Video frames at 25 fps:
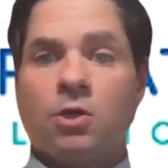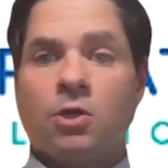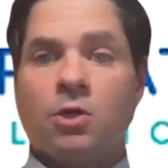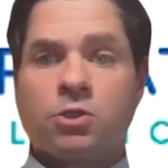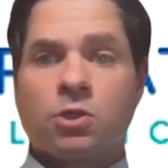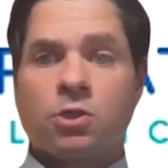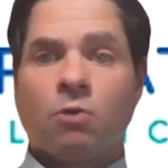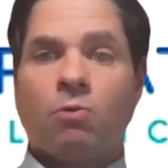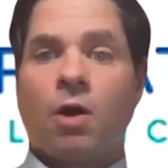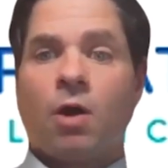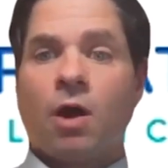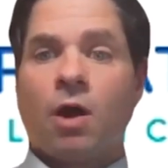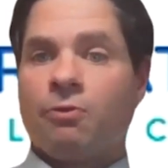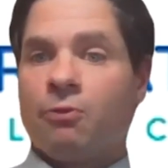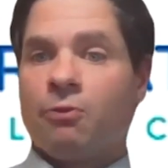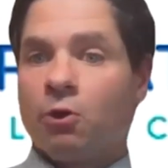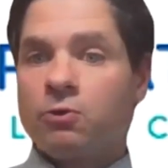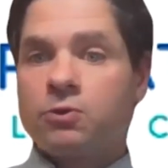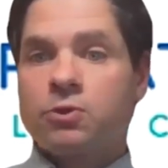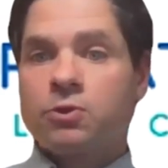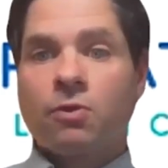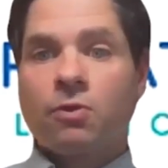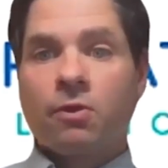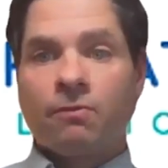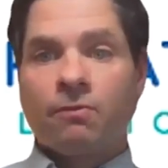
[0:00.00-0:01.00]
So,
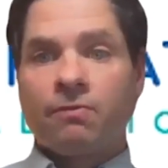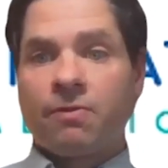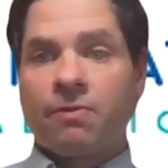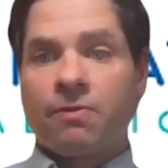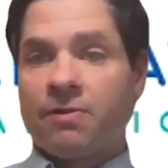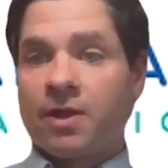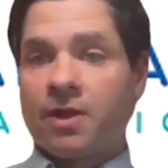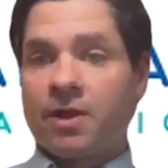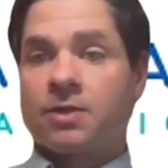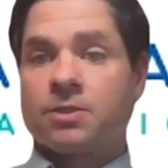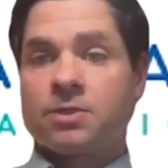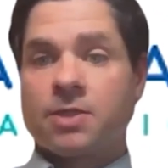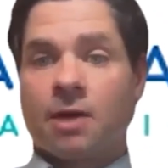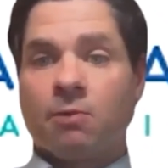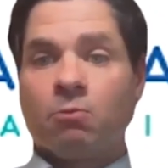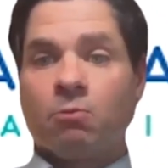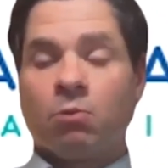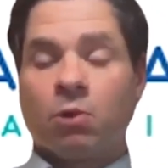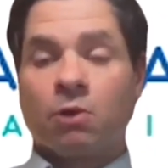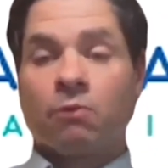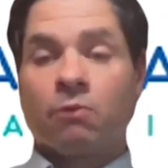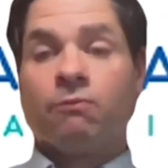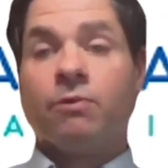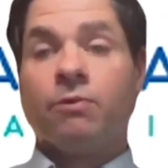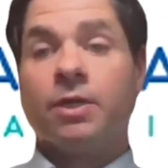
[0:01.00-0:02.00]
those are the things that
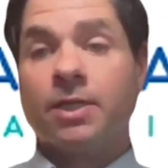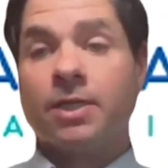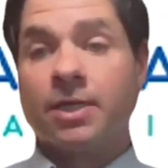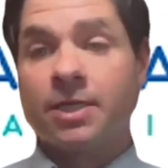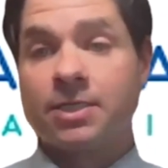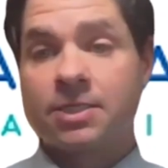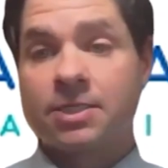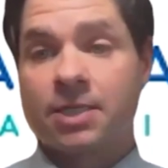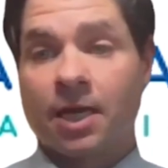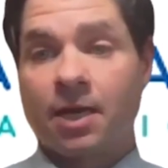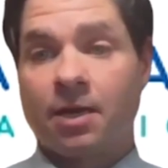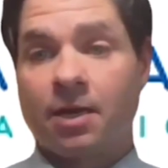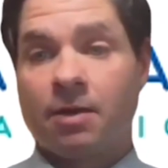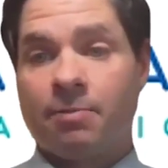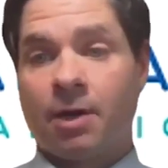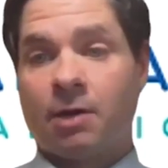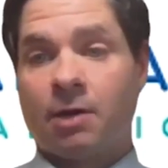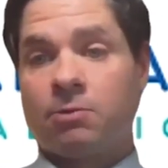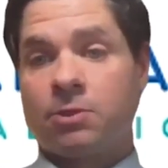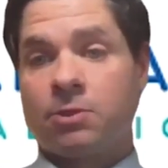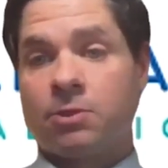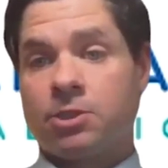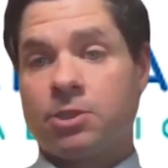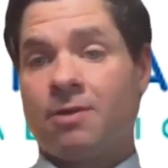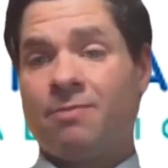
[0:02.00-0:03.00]
we're really excited
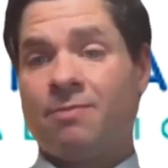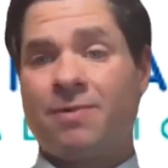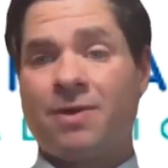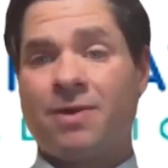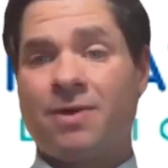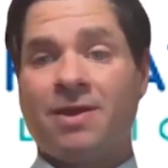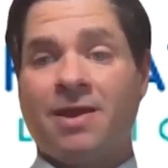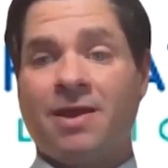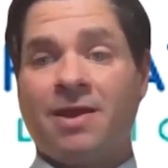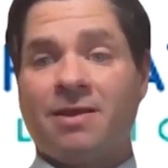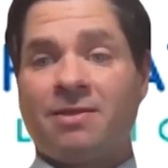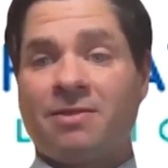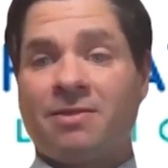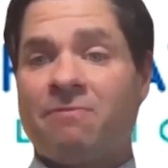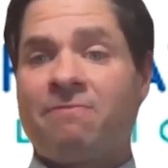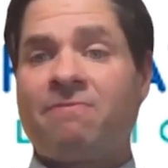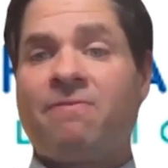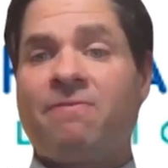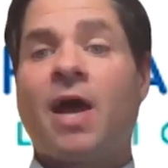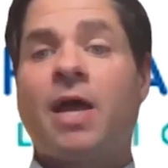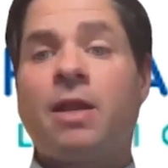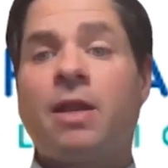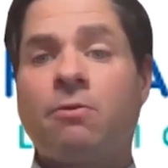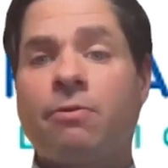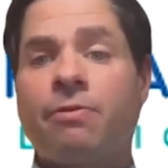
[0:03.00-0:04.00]
about with Jump. The
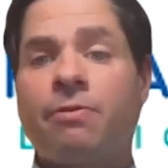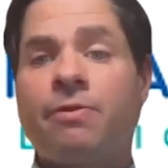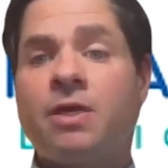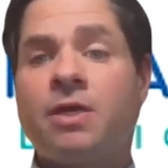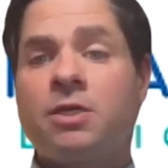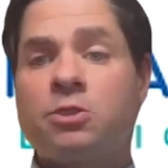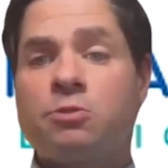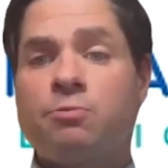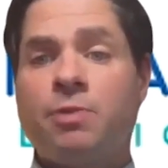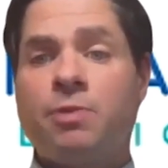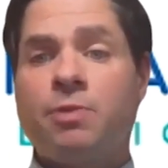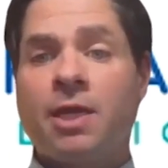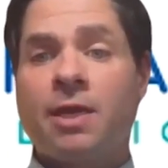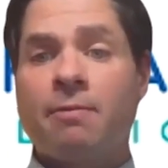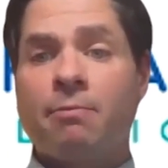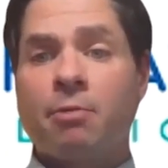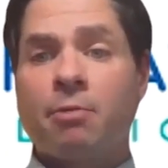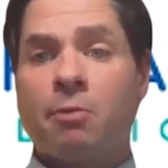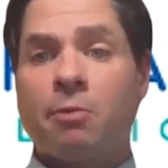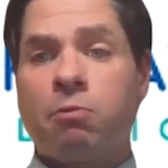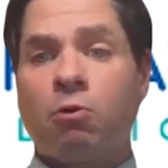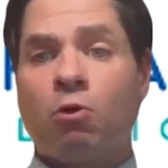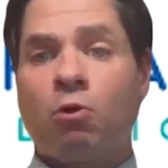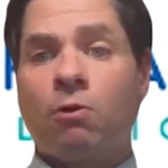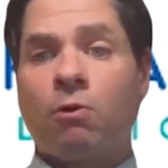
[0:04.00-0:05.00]
final thing is being
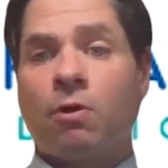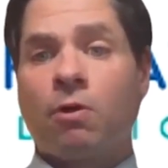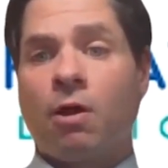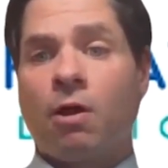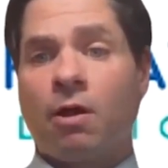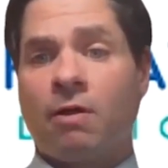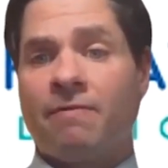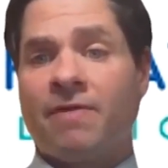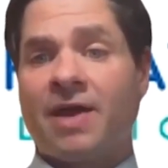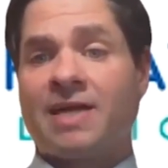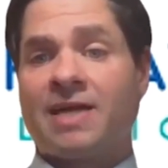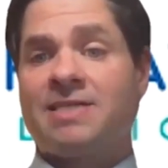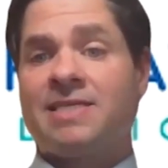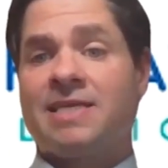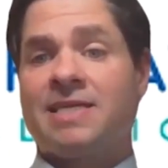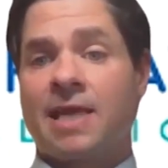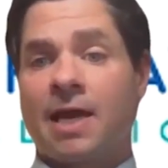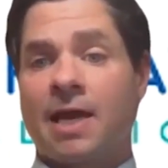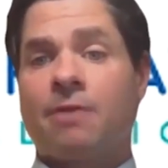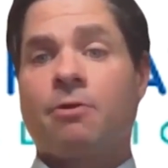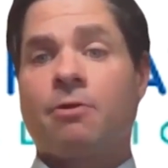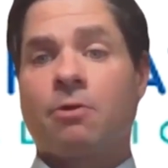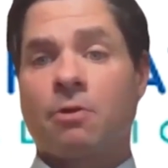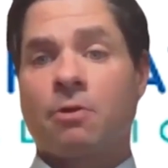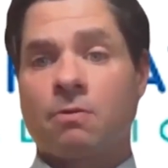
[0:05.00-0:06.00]
able to put all of that
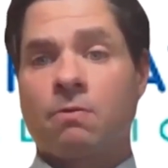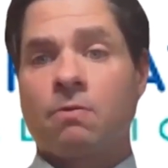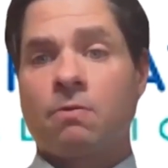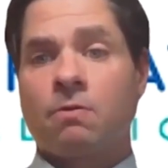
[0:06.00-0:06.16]
together,